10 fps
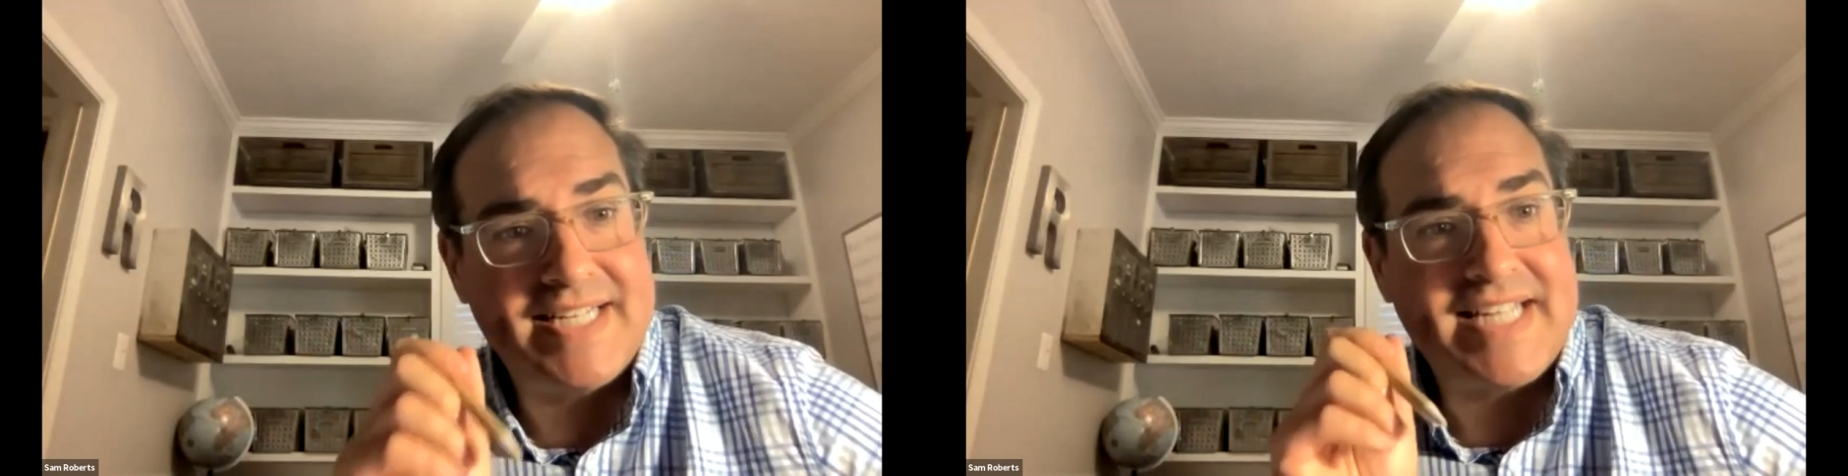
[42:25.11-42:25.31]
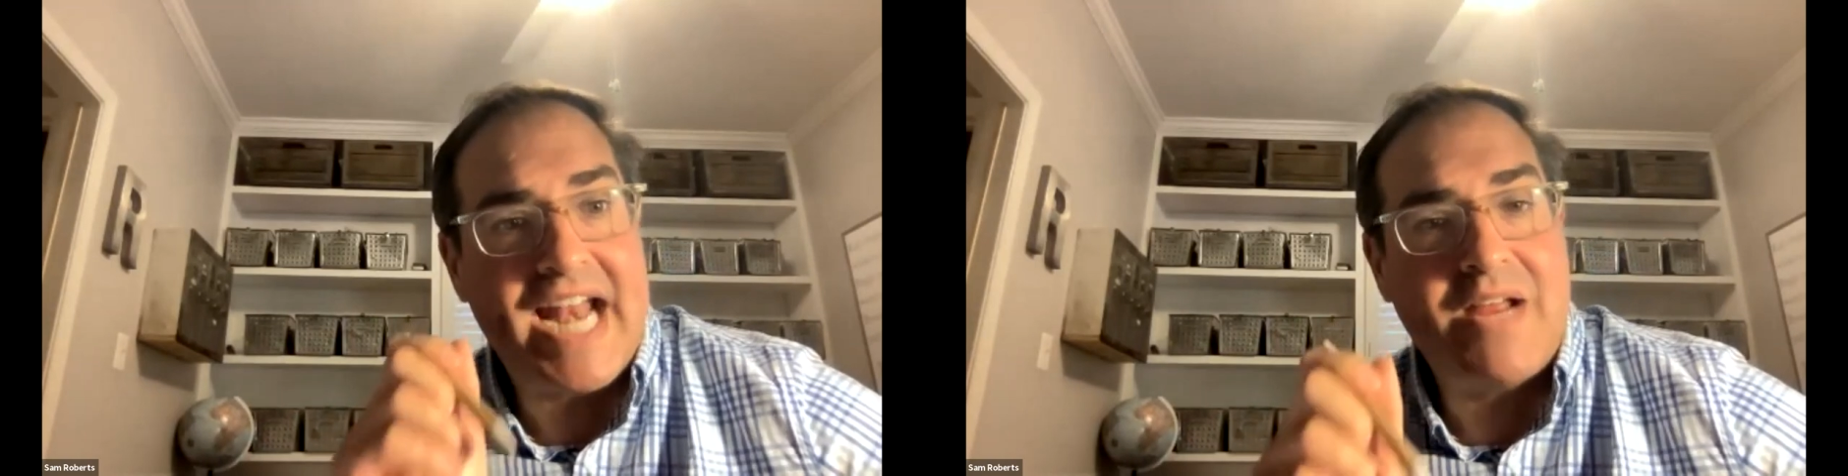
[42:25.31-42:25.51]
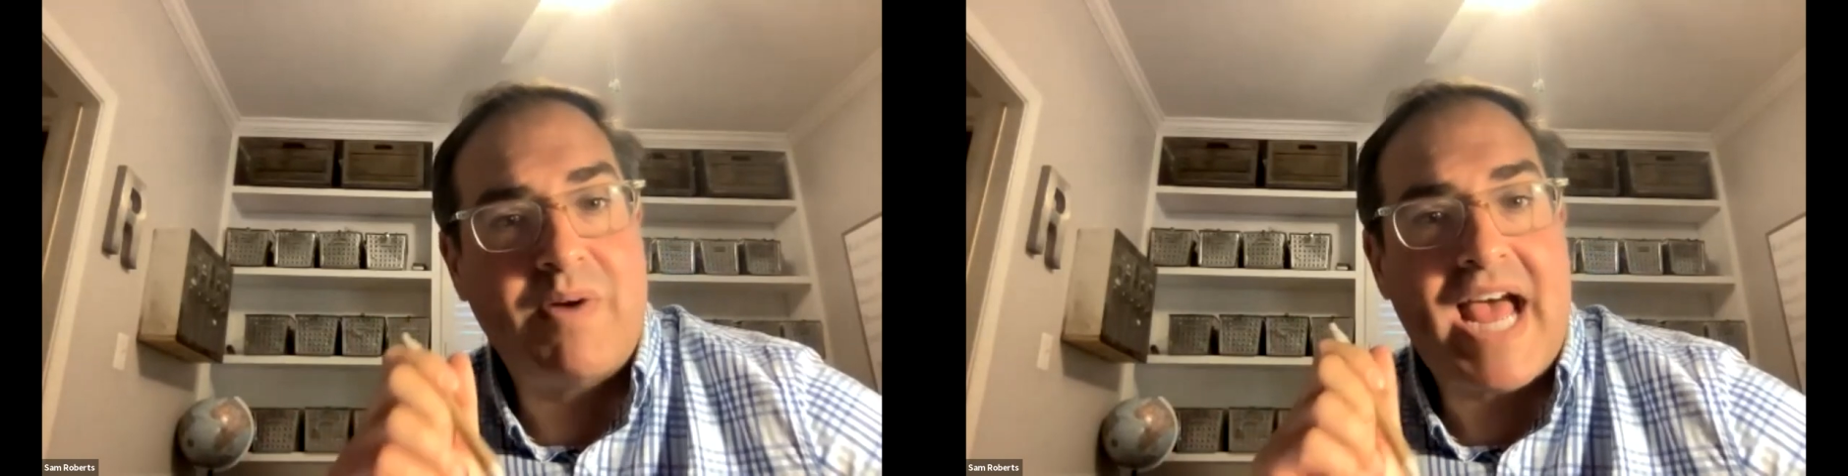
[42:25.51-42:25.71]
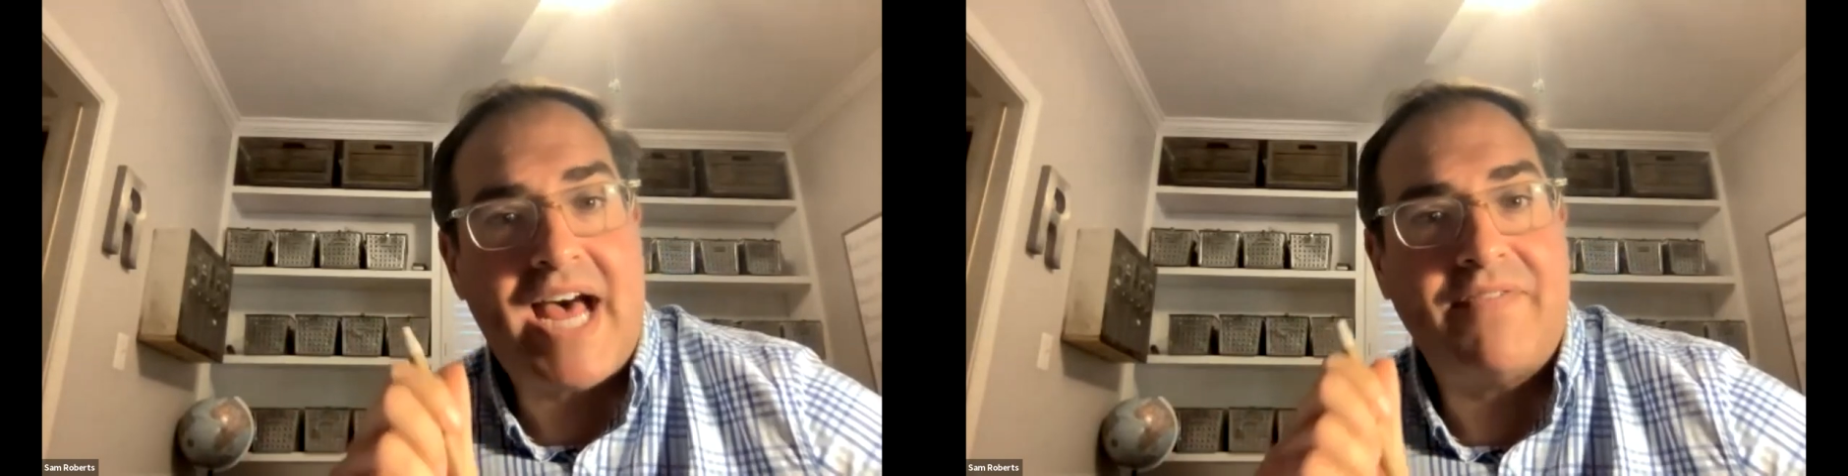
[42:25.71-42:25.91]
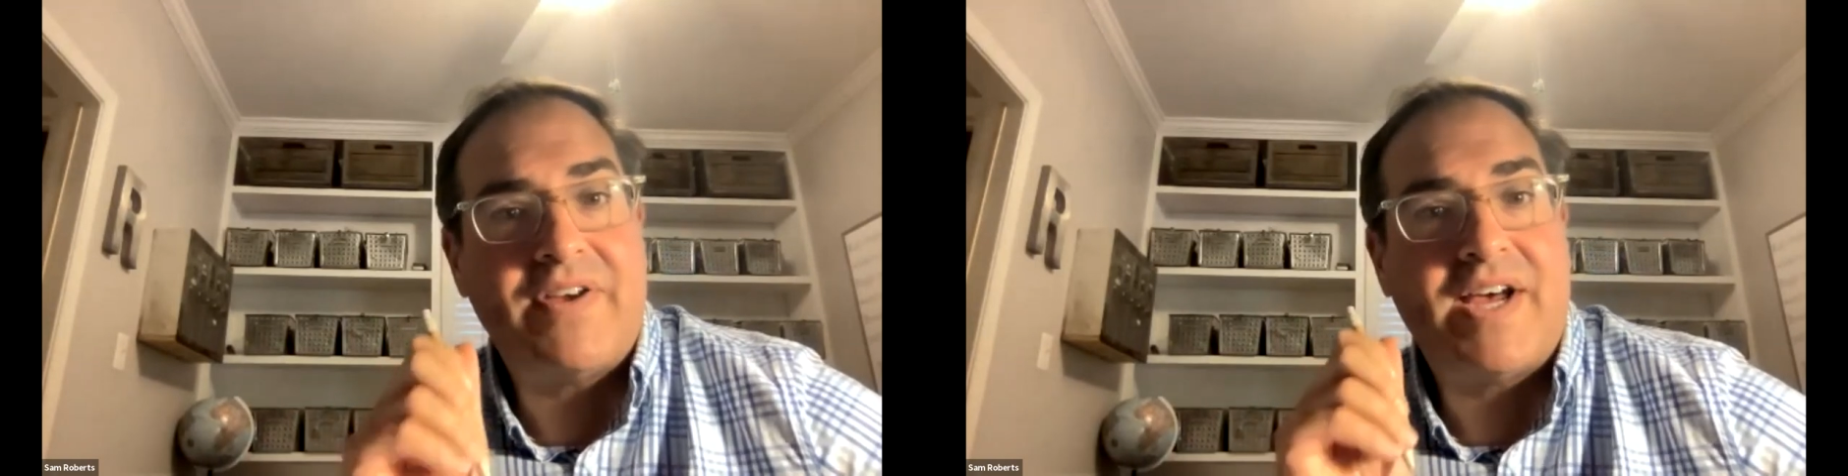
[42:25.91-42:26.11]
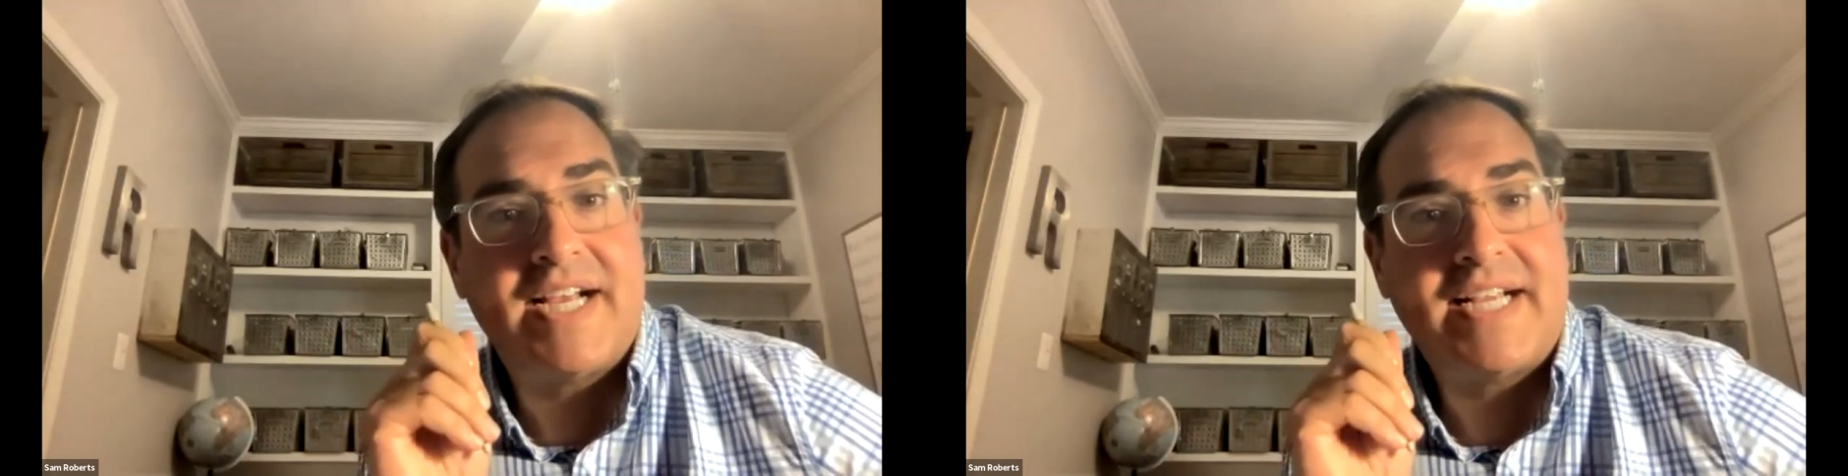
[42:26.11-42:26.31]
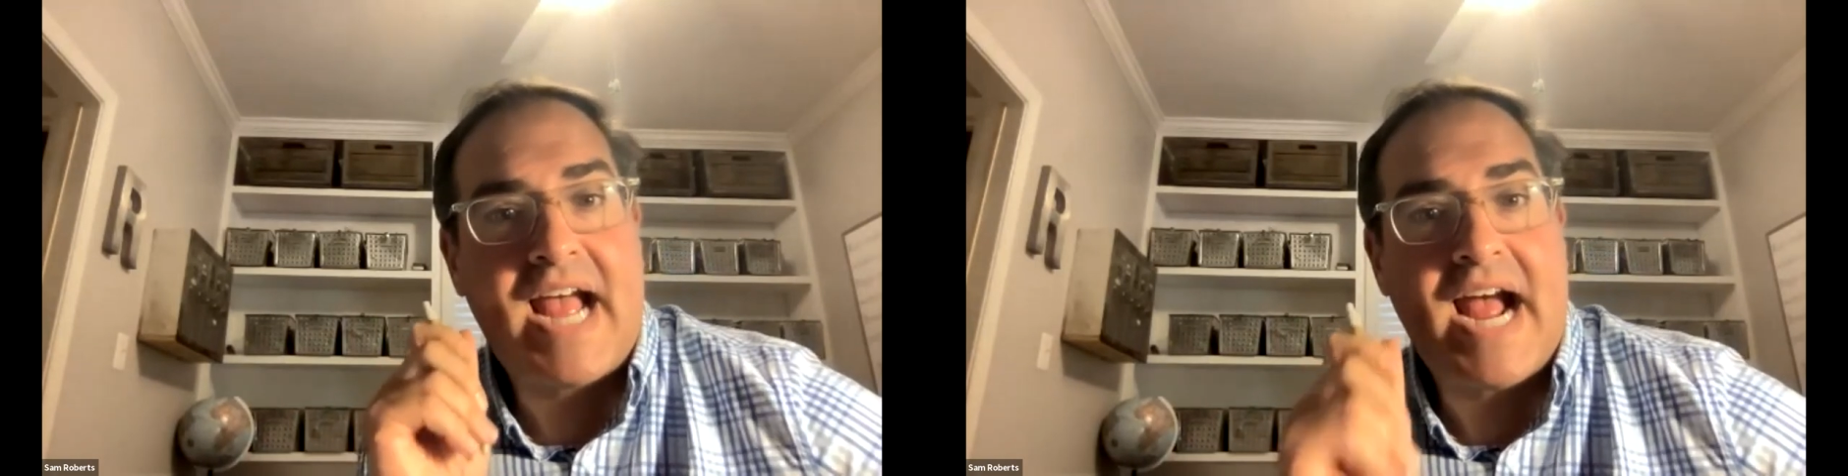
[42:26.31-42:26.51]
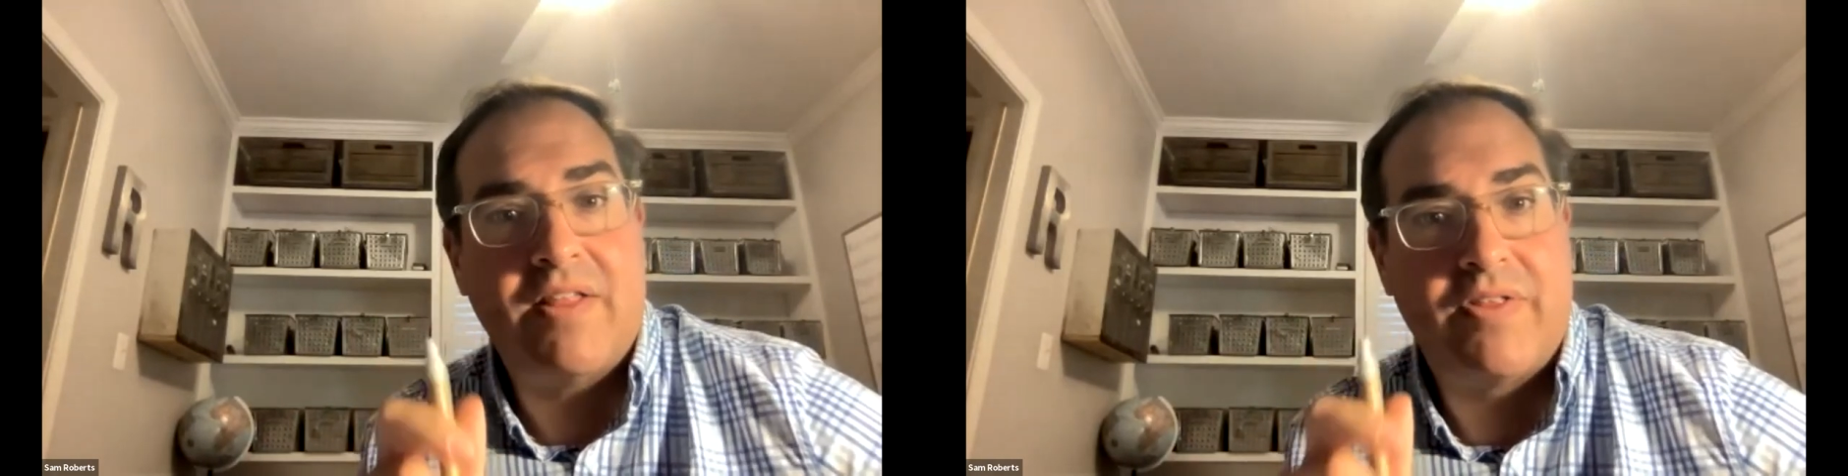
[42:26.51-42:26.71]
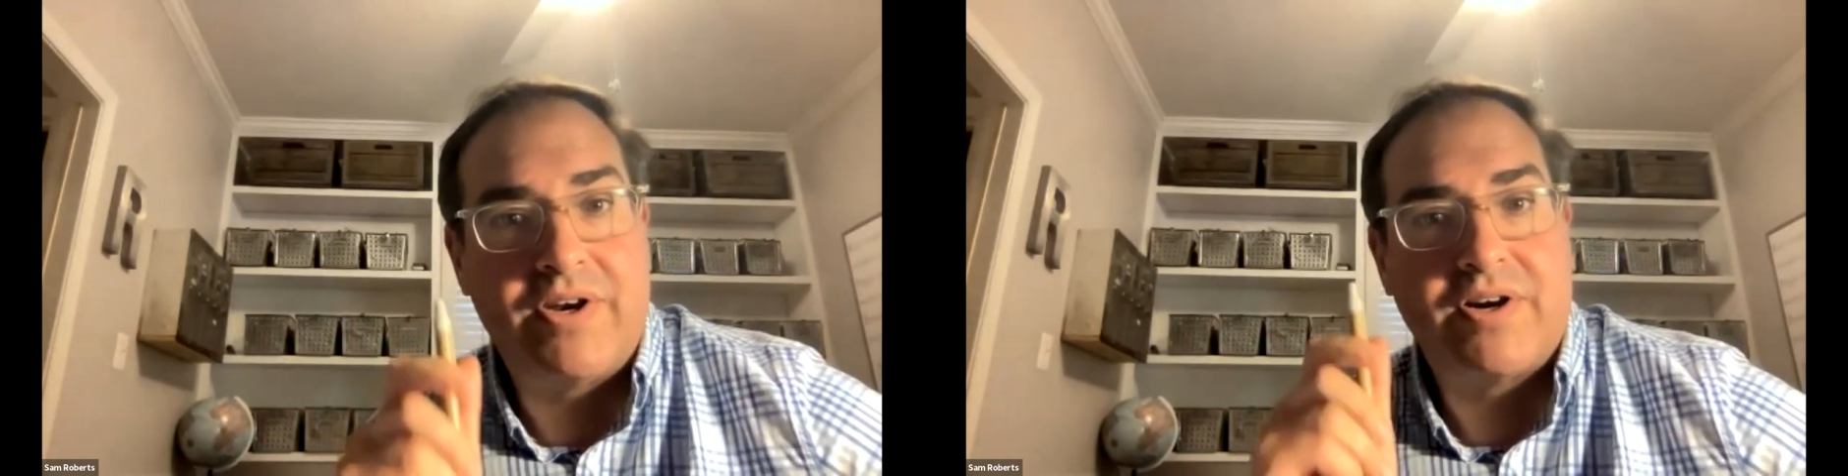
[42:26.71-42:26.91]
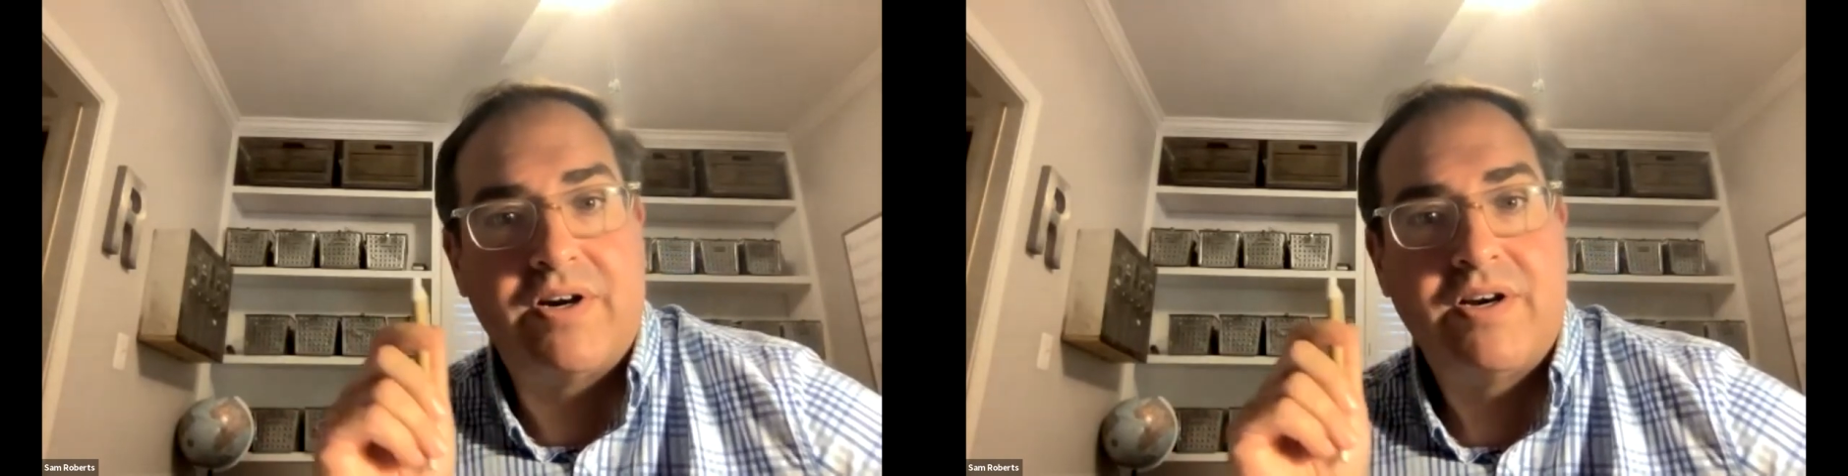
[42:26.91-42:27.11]
Does anyone have a
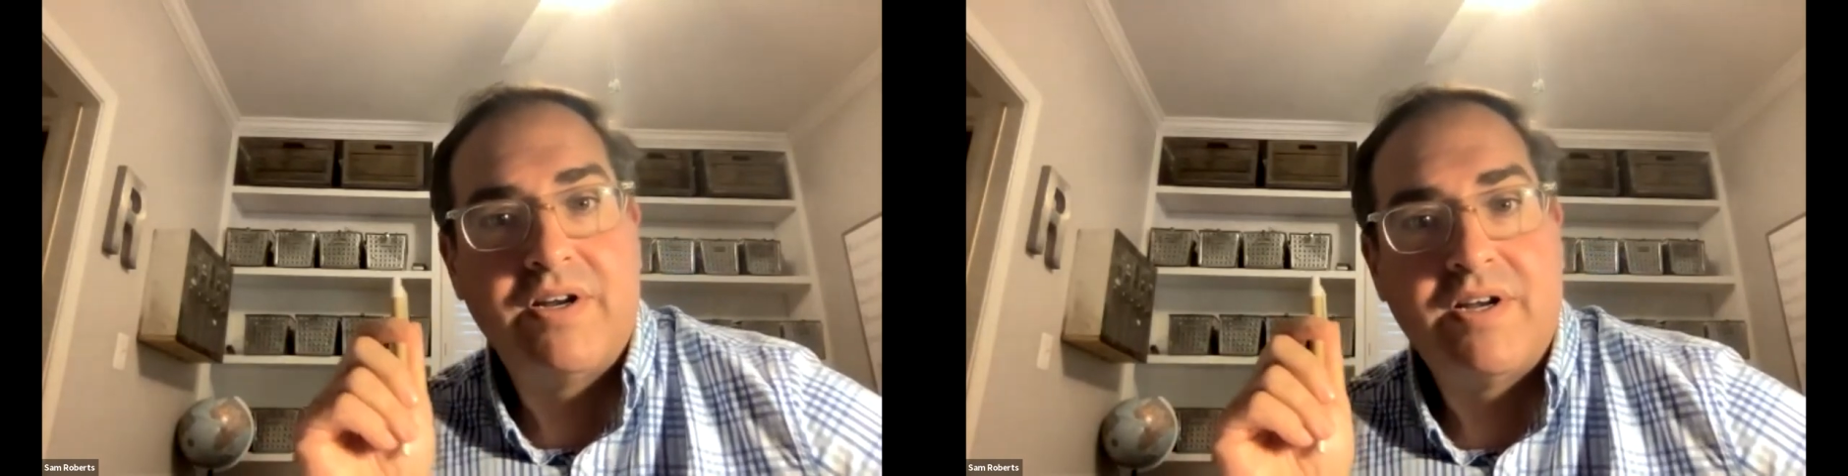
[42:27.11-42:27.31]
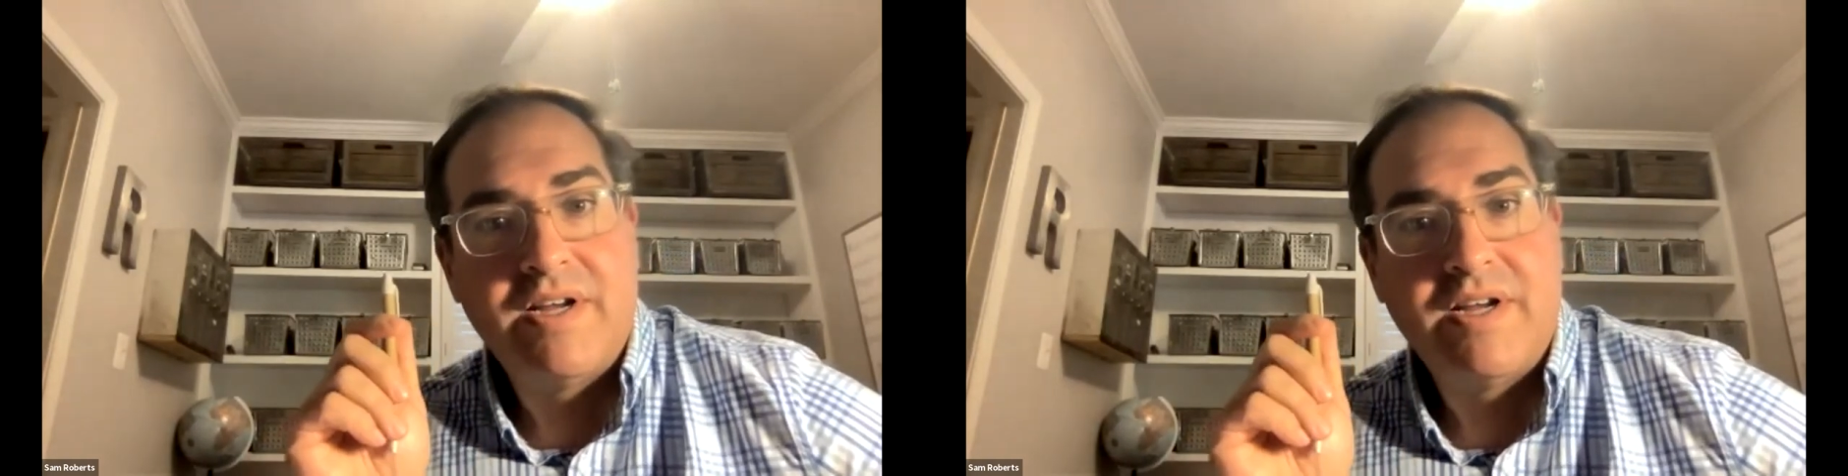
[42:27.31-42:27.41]
calendar?